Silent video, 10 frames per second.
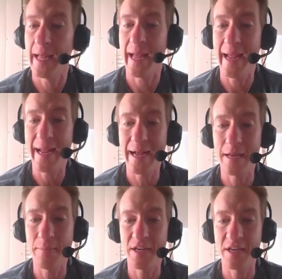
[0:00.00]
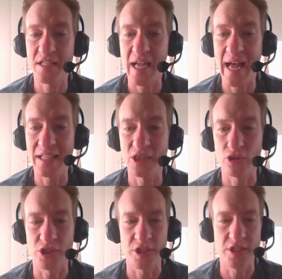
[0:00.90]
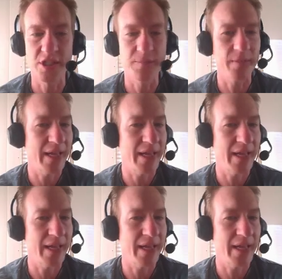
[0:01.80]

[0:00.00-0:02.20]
and because estrogens